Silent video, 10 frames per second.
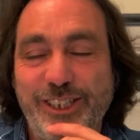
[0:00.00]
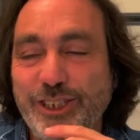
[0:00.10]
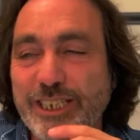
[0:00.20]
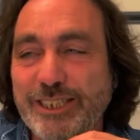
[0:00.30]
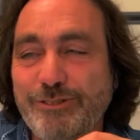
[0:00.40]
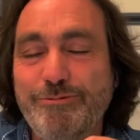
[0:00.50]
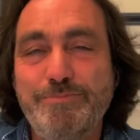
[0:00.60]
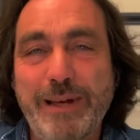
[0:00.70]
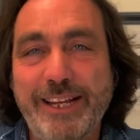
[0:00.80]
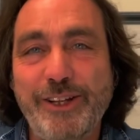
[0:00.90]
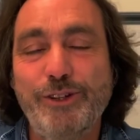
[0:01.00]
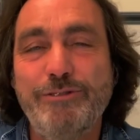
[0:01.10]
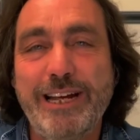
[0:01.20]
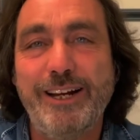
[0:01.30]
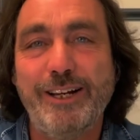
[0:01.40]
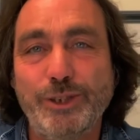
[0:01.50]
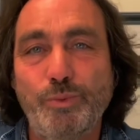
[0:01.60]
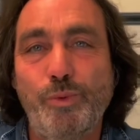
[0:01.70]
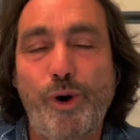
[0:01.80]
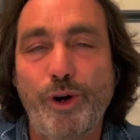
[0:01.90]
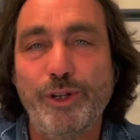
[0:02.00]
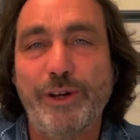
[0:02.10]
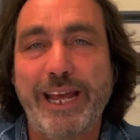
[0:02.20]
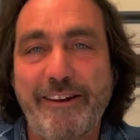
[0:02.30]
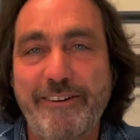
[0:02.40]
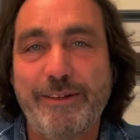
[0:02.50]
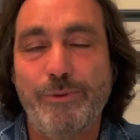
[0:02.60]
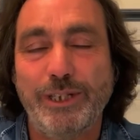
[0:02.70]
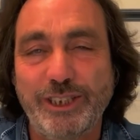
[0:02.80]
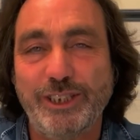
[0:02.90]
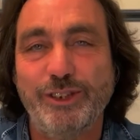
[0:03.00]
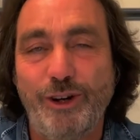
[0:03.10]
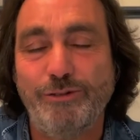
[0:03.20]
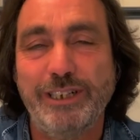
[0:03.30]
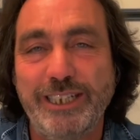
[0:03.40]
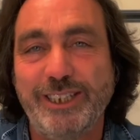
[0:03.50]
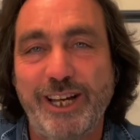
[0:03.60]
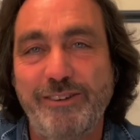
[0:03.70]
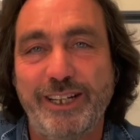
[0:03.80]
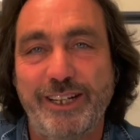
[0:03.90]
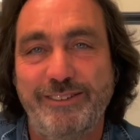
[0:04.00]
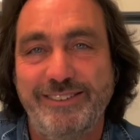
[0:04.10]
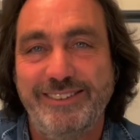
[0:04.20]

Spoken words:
because it's making you realize what you're carrying, which is not really serving you.